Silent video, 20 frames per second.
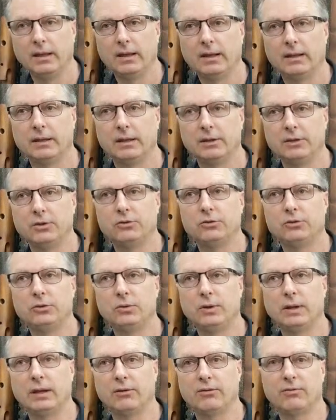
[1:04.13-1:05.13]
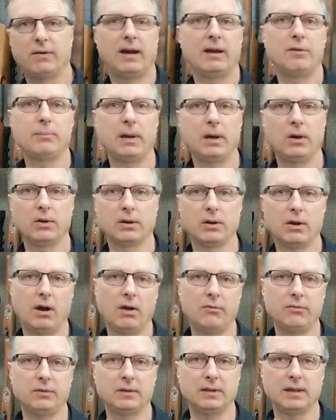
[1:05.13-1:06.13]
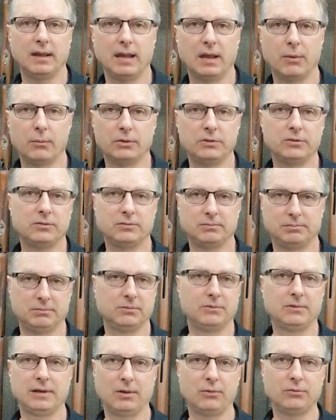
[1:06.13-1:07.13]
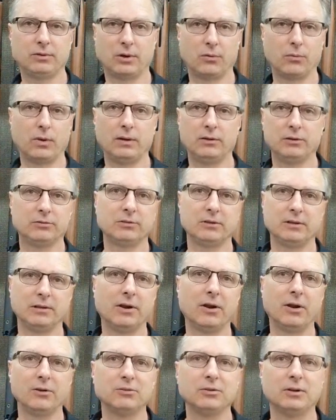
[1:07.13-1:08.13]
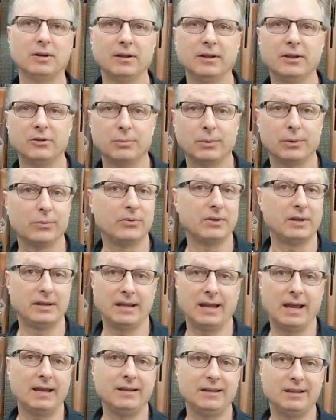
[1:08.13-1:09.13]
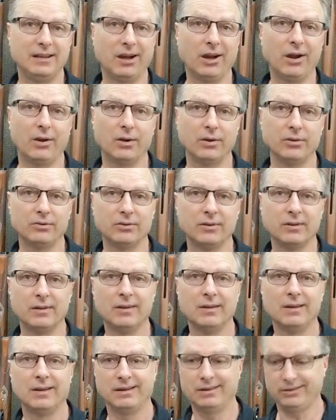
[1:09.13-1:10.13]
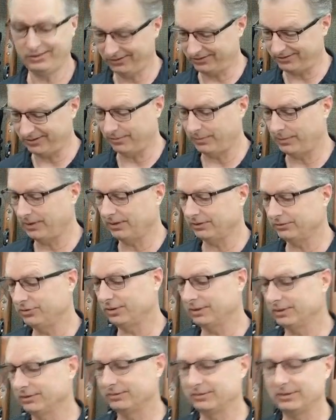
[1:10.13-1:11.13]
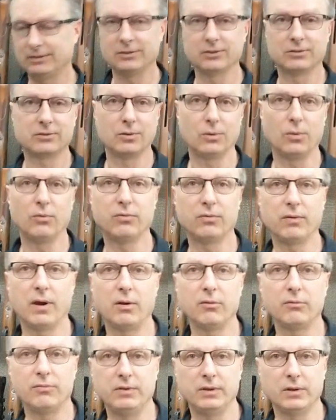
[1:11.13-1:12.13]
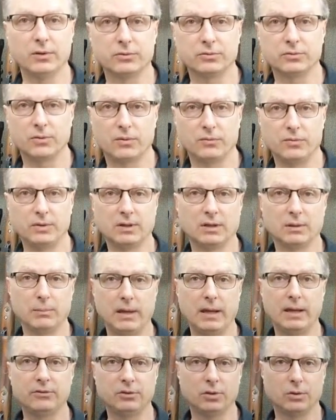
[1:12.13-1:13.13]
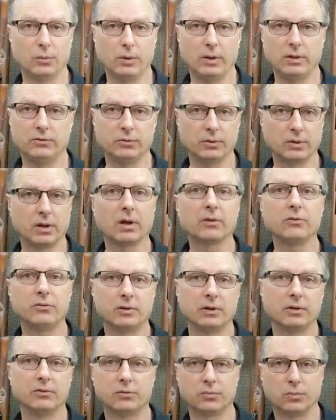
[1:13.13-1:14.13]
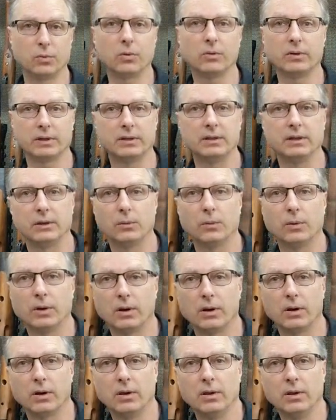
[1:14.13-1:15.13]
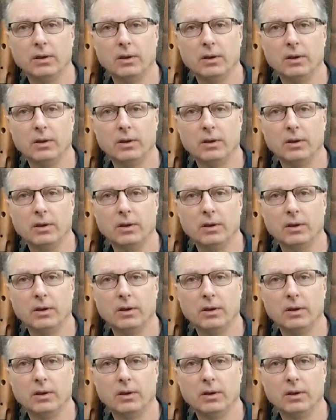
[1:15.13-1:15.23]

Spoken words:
And then you'd shoot at a 5-pound coffee can, which sounds outrageously large, and it is, but it was at 90 yards. And this is in the middle, as you can see, just an old farm field, so if you can imagine the winds were gusting and swirling, and they were.